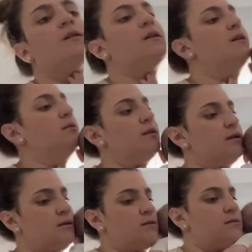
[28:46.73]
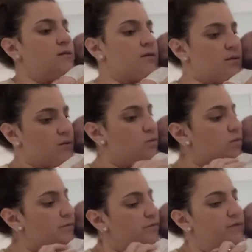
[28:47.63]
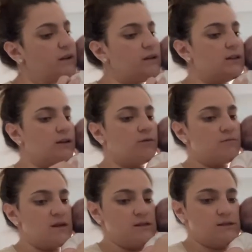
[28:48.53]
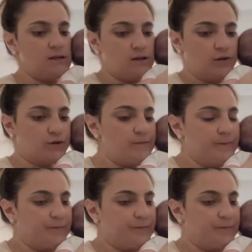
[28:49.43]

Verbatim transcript: And then uh, we'll feed little miss here.